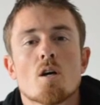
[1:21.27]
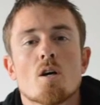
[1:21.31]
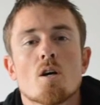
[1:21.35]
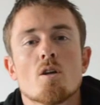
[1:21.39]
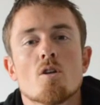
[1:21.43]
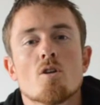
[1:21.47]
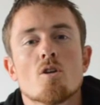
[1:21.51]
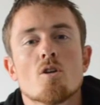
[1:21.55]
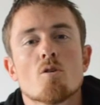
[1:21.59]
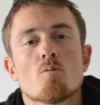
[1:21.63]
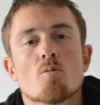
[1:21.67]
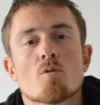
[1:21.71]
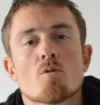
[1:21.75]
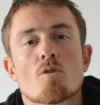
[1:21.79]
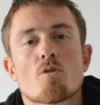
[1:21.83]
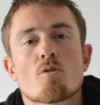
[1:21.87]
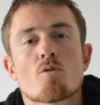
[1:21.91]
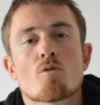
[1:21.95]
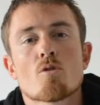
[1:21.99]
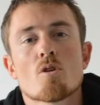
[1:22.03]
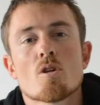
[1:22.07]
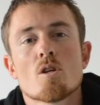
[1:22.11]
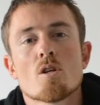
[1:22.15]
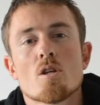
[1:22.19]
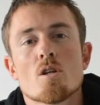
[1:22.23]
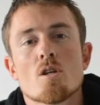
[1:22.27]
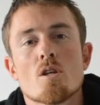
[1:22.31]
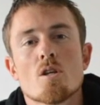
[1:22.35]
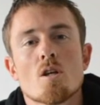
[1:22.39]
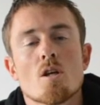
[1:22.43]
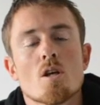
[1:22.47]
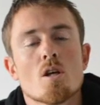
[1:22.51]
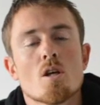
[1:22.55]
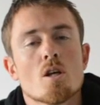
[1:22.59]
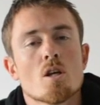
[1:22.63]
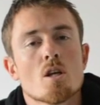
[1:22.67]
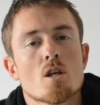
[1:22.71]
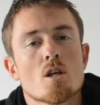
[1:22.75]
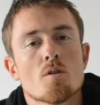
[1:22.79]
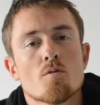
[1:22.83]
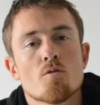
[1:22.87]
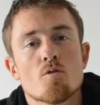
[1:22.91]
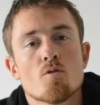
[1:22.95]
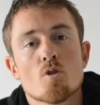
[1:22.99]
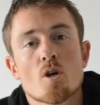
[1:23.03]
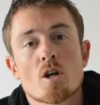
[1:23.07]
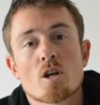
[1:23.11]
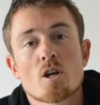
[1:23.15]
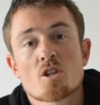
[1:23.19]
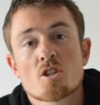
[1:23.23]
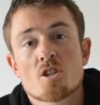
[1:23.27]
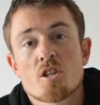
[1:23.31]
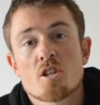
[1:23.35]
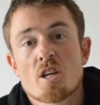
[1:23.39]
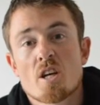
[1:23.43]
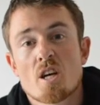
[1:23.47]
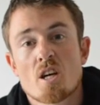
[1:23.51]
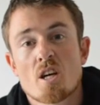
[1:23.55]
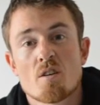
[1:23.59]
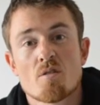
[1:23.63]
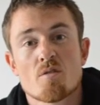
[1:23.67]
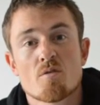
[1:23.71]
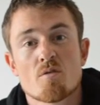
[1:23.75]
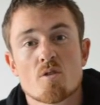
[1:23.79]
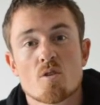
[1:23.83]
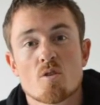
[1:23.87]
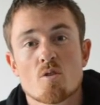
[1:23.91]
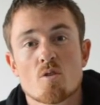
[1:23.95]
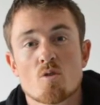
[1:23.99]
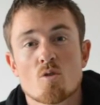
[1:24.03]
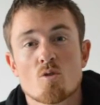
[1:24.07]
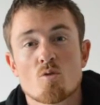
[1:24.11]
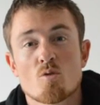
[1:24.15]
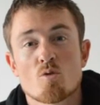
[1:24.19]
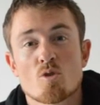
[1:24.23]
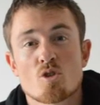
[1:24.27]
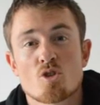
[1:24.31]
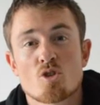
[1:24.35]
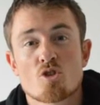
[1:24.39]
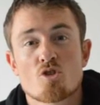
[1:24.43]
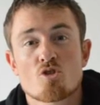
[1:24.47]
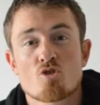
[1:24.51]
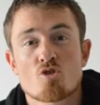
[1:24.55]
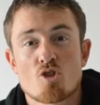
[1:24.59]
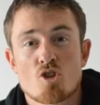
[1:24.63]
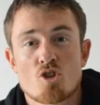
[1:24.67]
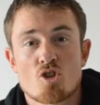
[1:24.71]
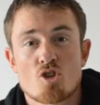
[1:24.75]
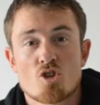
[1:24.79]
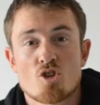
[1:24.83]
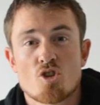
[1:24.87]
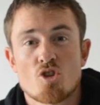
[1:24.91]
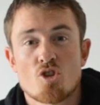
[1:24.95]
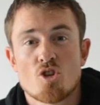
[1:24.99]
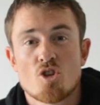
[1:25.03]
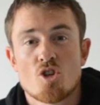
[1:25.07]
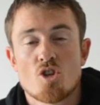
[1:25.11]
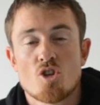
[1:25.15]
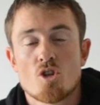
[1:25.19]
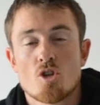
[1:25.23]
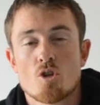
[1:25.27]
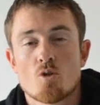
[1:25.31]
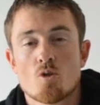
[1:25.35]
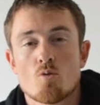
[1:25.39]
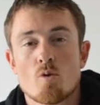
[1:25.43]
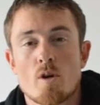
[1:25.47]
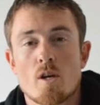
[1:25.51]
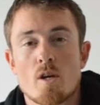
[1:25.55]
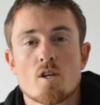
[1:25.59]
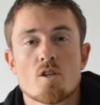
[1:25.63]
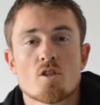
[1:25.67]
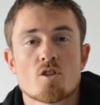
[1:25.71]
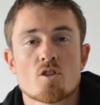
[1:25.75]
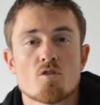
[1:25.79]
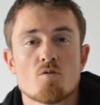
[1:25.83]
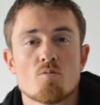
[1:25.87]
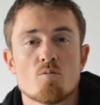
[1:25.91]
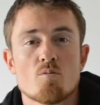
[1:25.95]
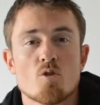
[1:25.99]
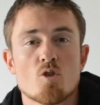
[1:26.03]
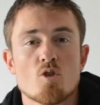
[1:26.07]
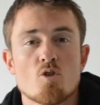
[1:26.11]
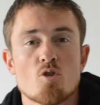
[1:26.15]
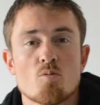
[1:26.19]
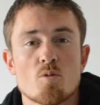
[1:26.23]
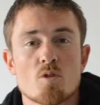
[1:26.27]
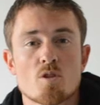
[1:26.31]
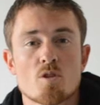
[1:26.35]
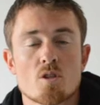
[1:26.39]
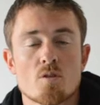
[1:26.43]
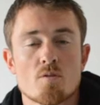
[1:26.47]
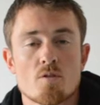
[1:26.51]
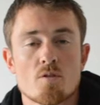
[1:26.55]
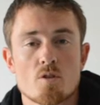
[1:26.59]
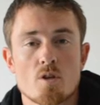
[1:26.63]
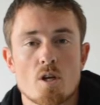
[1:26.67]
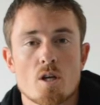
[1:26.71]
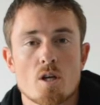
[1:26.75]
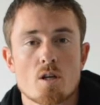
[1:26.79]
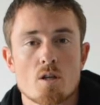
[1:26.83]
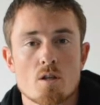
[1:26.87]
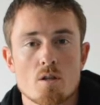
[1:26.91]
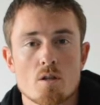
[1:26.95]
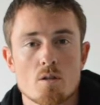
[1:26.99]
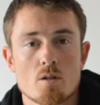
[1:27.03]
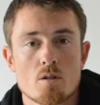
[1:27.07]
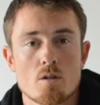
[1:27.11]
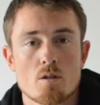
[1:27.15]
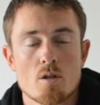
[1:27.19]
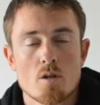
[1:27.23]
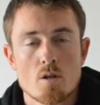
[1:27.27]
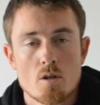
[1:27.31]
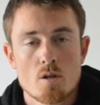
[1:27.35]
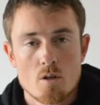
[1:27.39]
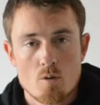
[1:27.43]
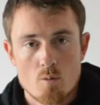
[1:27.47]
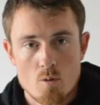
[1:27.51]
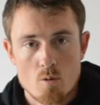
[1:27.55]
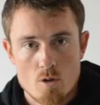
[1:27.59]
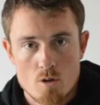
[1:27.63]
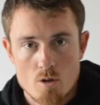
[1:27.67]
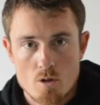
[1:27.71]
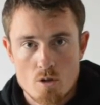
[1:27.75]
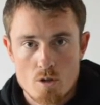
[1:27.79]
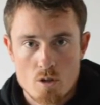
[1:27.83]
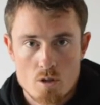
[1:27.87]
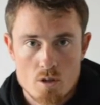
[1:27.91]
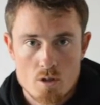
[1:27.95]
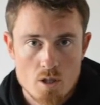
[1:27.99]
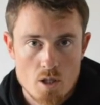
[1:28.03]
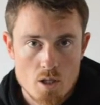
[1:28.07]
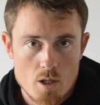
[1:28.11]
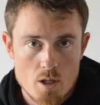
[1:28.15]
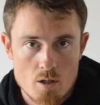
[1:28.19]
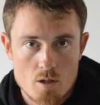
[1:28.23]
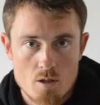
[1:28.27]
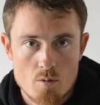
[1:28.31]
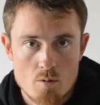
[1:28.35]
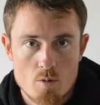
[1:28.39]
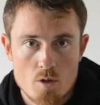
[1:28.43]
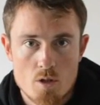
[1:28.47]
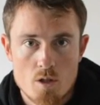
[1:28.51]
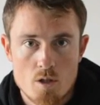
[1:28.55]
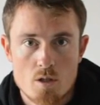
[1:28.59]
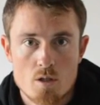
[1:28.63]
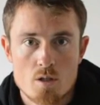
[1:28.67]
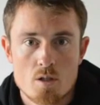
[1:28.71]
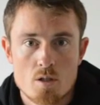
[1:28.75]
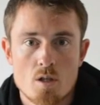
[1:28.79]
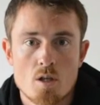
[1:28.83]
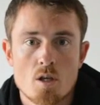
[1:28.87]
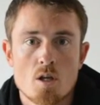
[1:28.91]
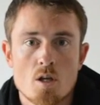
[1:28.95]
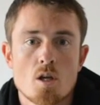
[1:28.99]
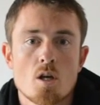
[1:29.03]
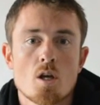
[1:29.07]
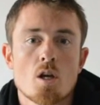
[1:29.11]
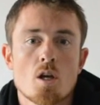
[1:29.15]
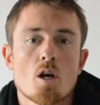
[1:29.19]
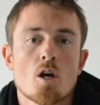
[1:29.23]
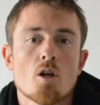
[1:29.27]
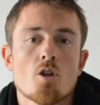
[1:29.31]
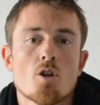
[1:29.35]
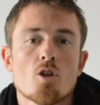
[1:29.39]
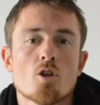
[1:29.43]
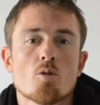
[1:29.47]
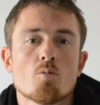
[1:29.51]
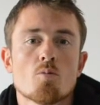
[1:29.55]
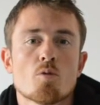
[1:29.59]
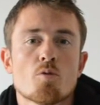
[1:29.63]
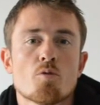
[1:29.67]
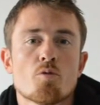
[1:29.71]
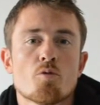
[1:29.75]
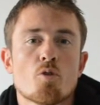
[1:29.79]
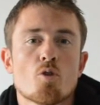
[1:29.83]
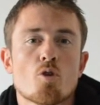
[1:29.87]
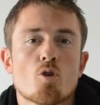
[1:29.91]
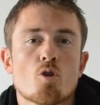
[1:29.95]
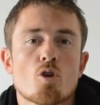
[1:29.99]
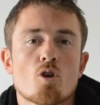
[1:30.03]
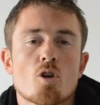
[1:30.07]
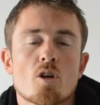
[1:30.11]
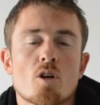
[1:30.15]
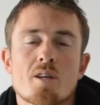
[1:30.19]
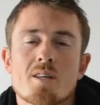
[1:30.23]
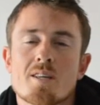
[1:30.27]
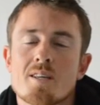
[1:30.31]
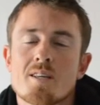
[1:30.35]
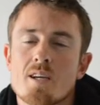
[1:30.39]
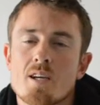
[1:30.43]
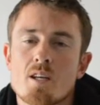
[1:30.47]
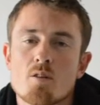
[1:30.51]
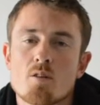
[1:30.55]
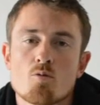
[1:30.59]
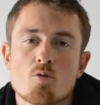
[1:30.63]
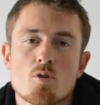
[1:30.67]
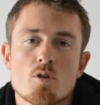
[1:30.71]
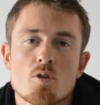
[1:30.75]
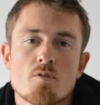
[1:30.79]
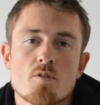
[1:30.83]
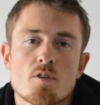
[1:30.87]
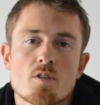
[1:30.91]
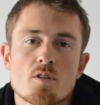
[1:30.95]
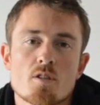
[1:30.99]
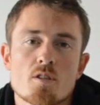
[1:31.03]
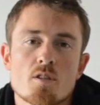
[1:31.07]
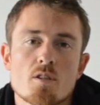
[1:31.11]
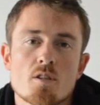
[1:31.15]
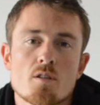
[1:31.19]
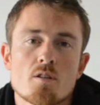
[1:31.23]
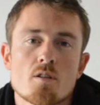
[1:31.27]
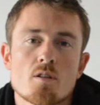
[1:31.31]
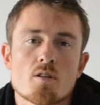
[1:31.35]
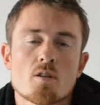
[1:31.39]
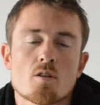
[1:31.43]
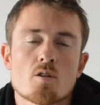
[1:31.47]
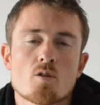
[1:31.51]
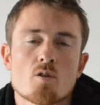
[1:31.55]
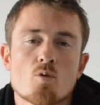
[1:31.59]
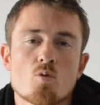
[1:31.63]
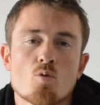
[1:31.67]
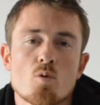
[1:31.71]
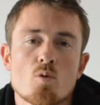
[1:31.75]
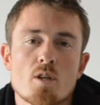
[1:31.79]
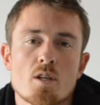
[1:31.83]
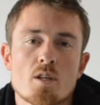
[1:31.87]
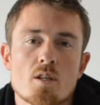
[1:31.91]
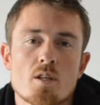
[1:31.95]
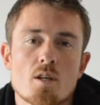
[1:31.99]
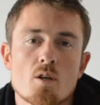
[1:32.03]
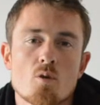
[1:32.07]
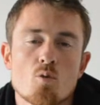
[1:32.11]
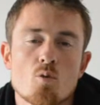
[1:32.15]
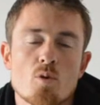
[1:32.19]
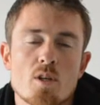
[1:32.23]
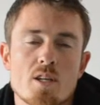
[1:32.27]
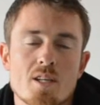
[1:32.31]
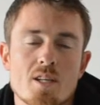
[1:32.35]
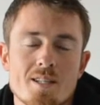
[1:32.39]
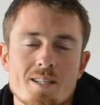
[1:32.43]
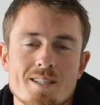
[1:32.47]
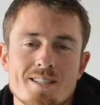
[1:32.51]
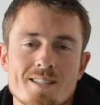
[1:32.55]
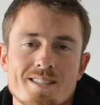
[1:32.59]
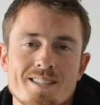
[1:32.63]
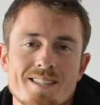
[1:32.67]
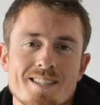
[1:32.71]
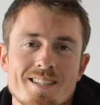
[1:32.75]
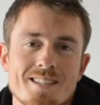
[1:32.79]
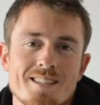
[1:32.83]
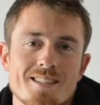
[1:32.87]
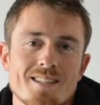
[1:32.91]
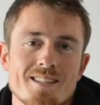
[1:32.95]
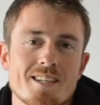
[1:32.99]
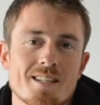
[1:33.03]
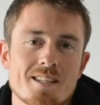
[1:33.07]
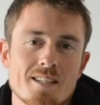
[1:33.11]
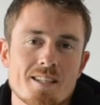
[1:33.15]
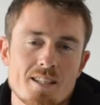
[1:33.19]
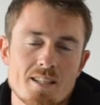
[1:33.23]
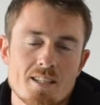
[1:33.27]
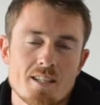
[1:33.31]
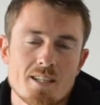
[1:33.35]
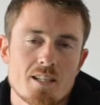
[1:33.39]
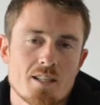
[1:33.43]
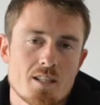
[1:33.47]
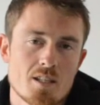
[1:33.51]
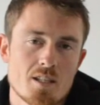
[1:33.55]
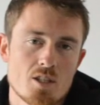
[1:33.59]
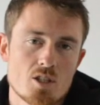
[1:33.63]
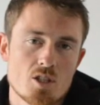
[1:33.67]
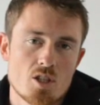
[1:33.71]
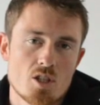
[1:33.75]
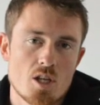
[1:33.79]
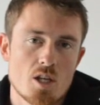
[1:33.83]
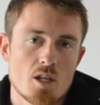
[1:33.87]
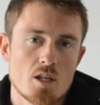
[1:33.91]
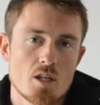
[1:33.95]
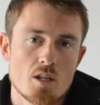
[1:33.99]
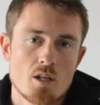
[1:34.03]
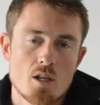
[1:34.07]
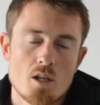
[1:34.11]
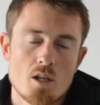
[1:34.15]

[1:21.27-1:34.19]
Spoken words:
Number three, if you actually have restriction in your range of movement of your ankle, we'll look at that in a minute. And number four, again revisited, a weakness in that kinetic chain.